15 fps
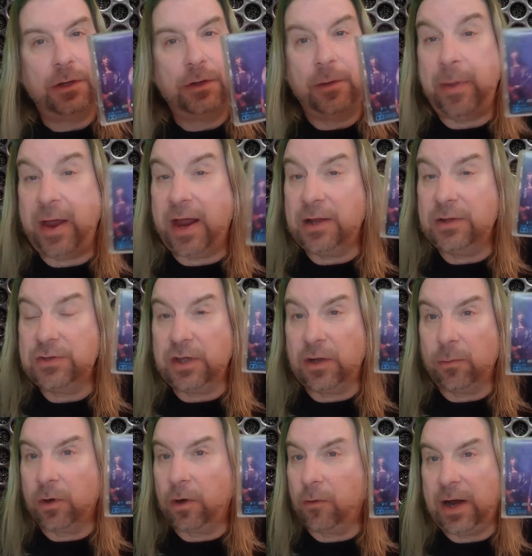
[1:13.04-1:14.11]
bands
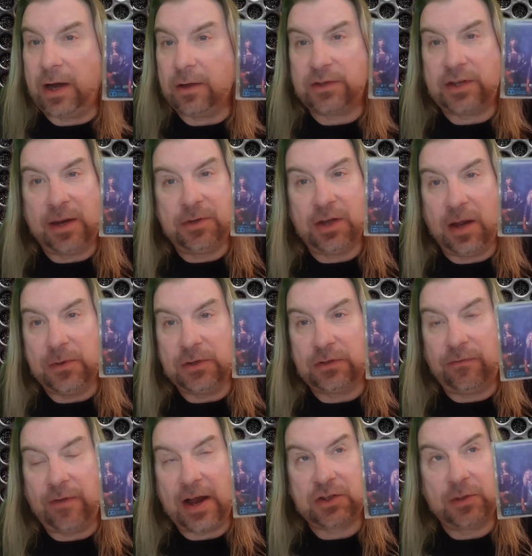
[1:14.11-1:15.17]
that were around at the same time as
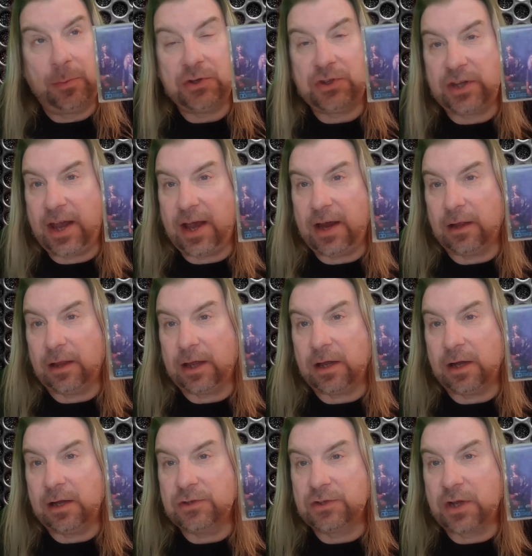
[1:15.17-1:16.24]
Faster Pussycat, LA
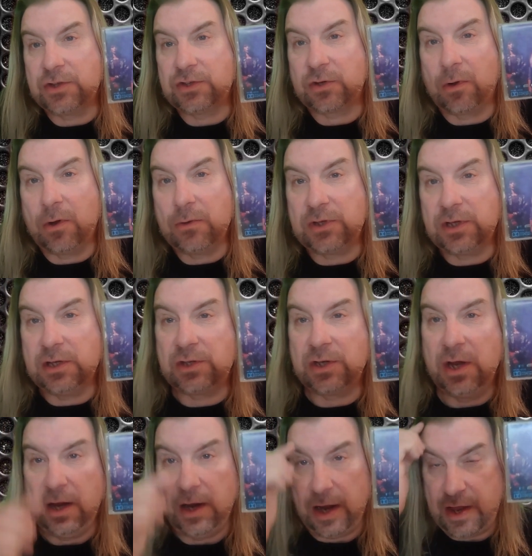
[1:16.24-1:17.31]
Guns, Guns N' Roses,
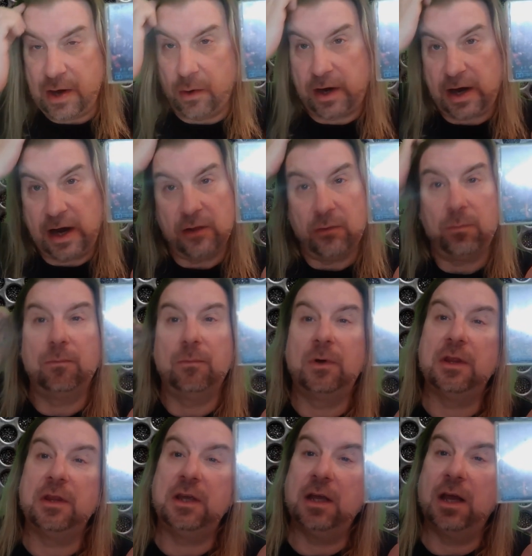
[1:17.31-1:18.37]
and they were kind of one
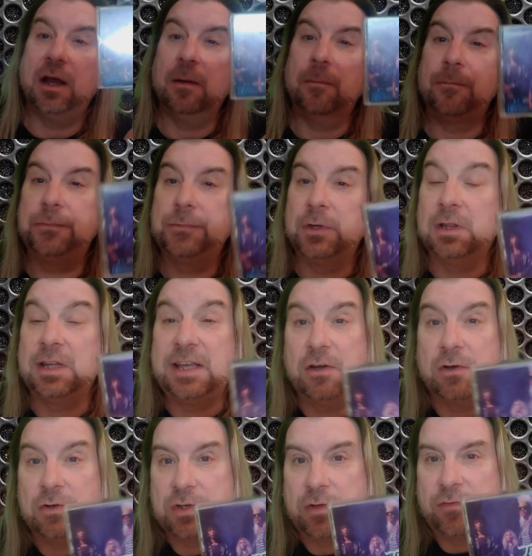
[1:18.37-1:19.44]
of the
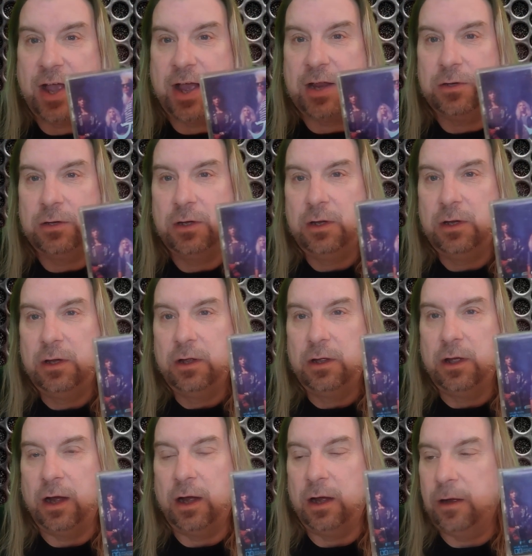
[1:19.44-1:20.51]
leaders of that
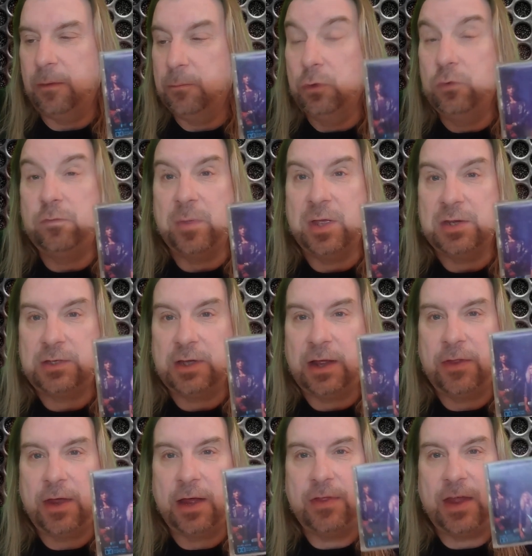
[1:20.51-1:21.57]
movement.
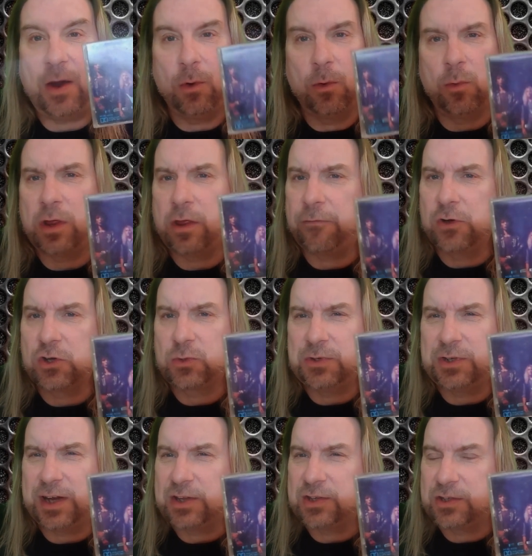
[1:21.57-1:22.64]
And then they were one of the first
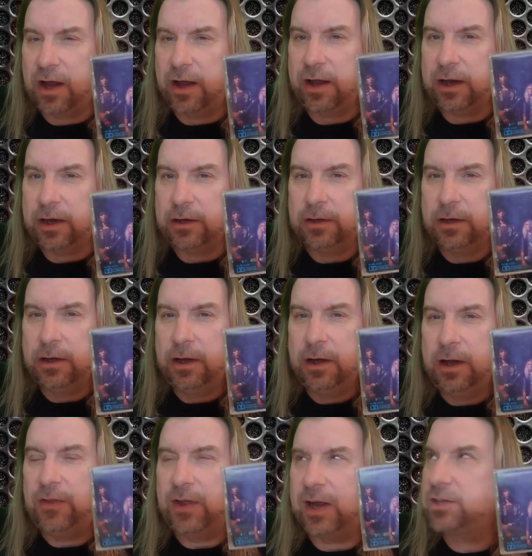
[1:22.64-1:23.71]
ones to get signed.
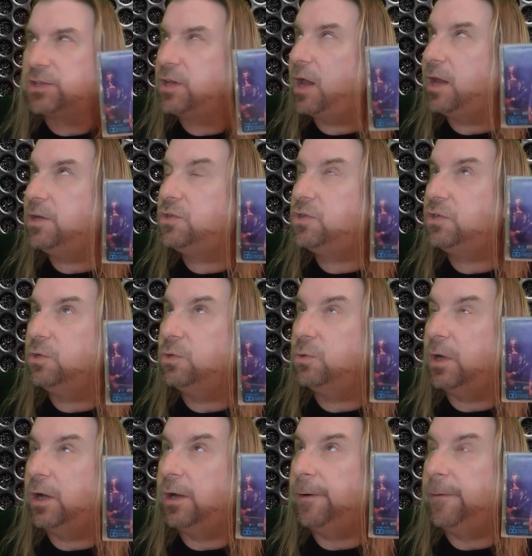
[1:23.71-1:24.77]
They got signed
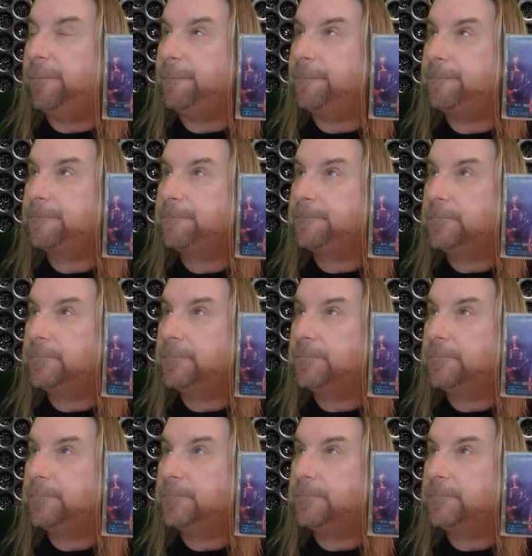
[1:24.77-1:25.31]
to